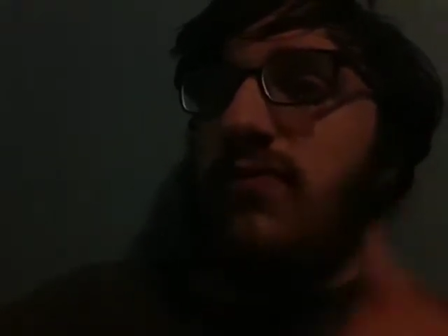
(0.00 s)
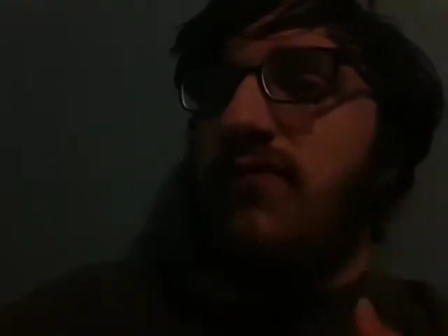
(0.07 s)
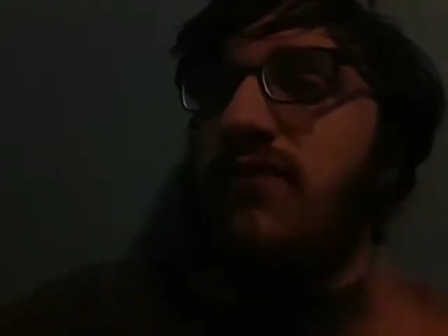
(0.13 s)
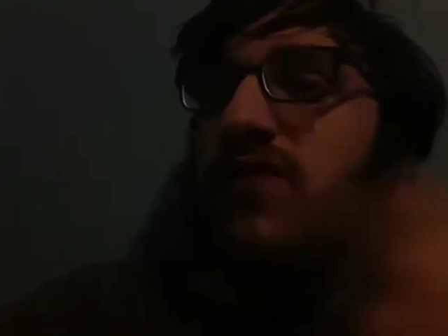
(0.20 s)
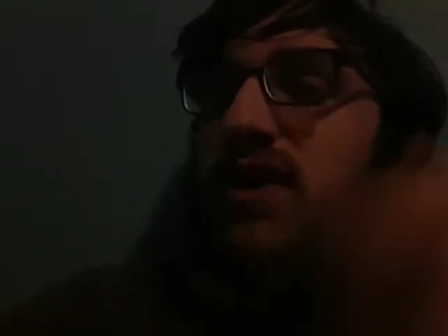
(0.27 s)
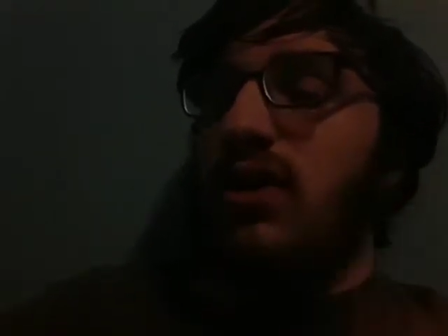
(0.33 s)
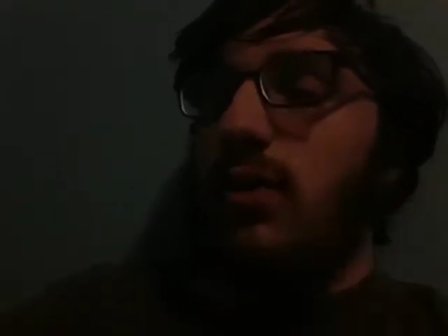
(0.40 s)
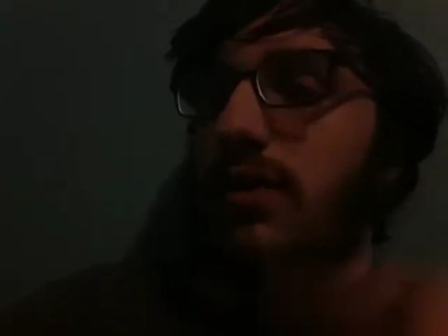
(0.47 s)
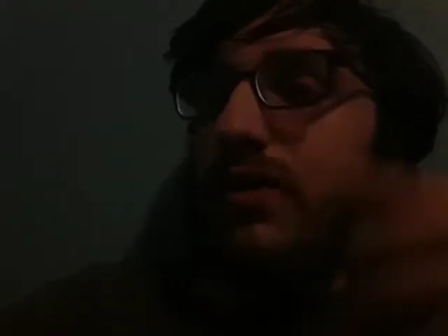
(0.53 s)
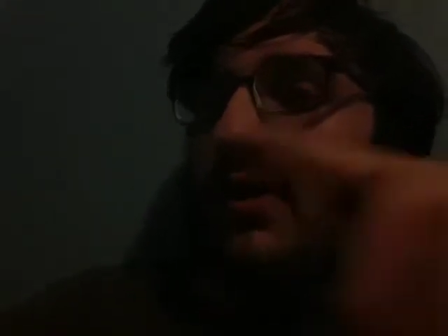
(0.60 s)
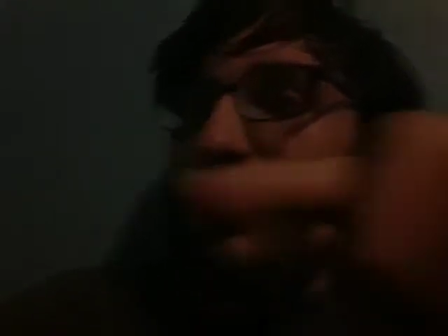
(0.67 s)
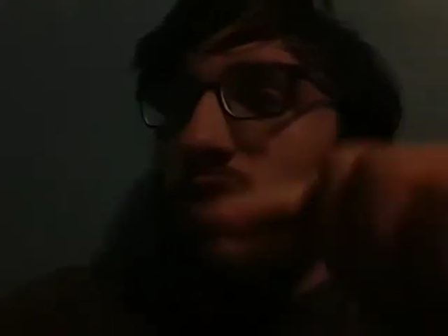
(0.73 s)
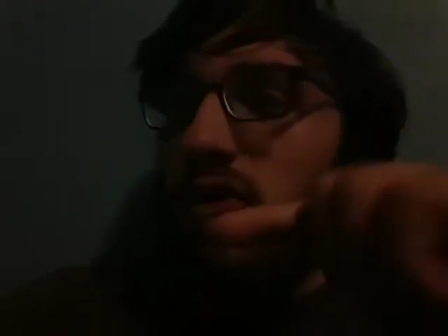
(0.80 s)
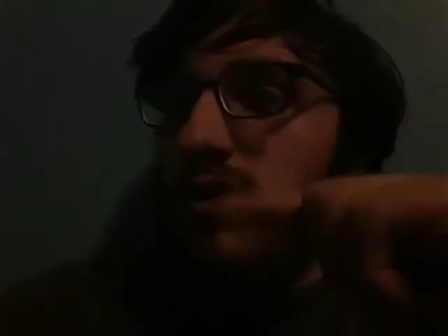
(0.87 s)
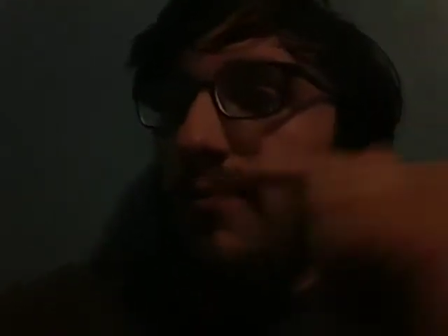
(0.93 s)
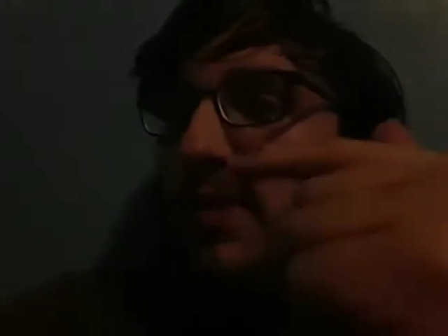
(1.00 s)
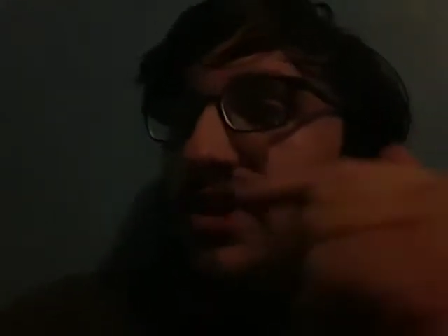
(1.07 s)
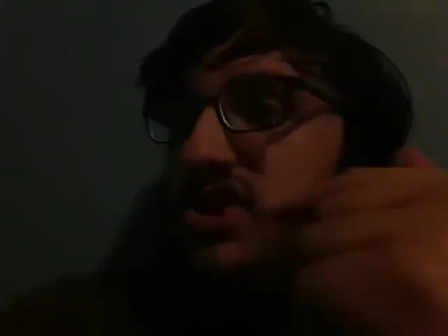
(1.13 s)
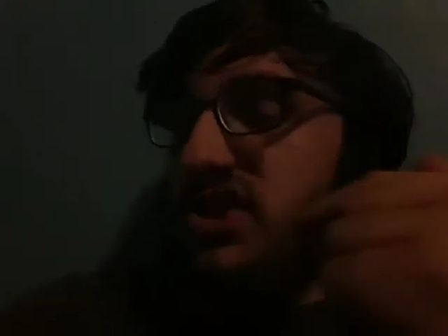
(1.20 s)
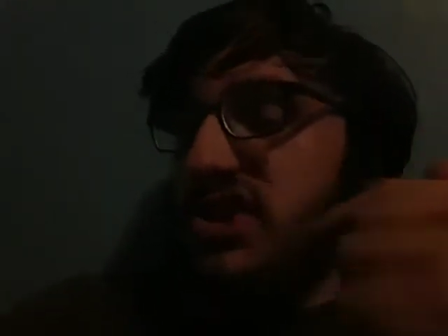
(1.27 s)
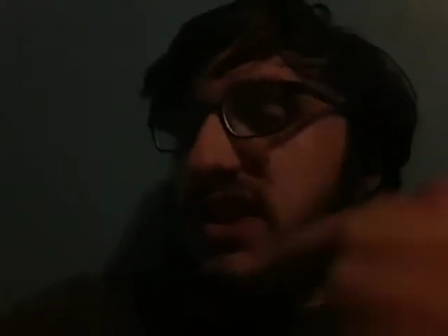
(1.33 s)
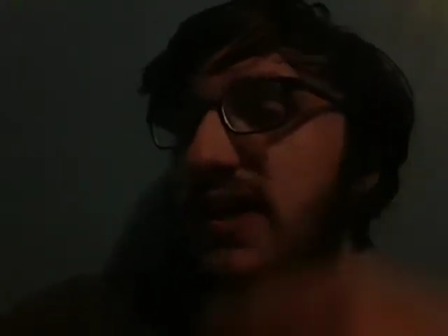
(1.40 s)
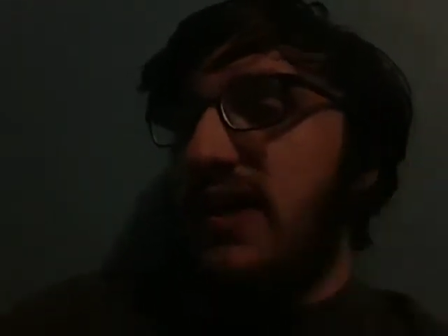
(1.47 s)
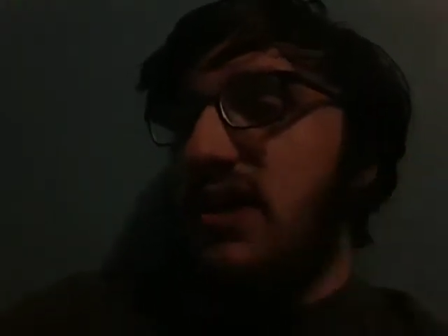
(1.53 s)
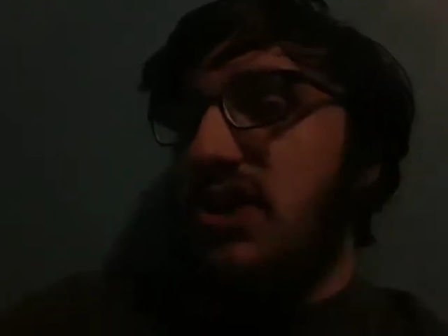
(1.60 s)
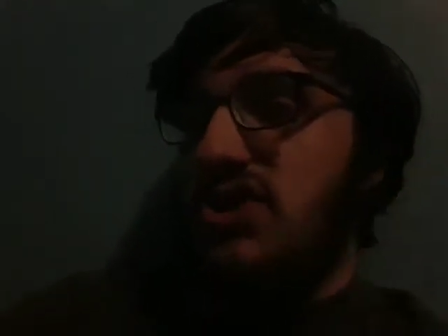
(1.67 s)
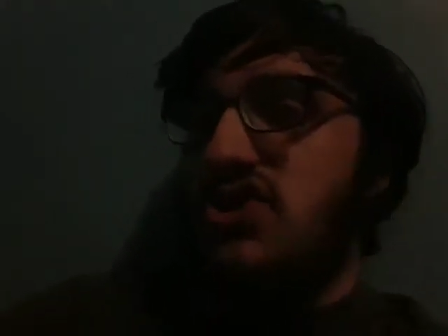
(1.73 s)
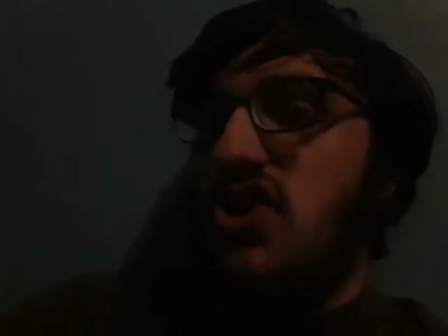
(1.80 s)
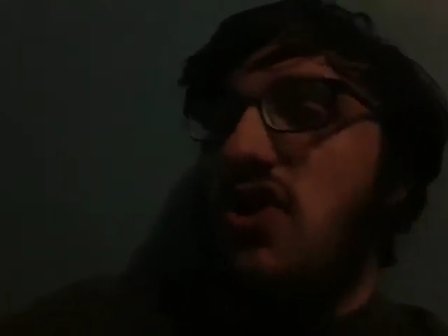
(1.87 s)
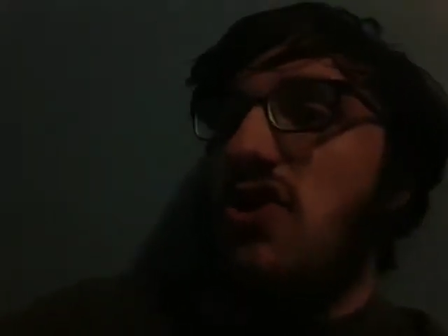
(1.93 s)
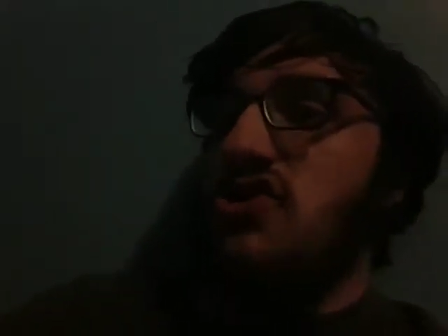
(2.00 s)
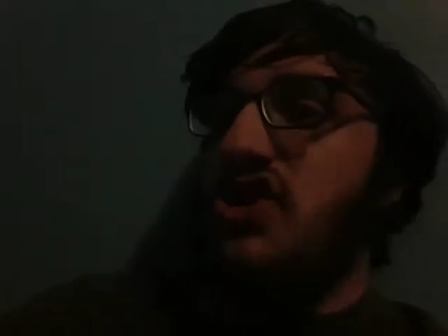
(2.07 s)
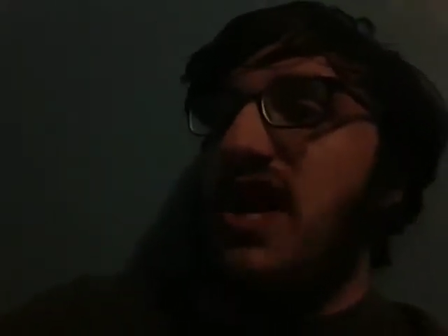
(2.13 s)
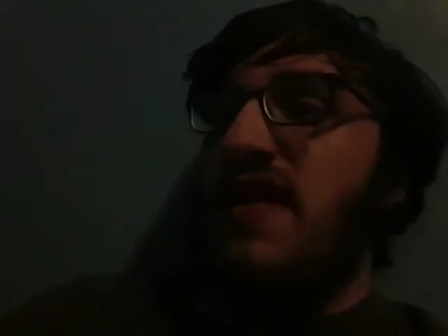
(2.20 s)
fiddle with the cord a bit just to get it to charge,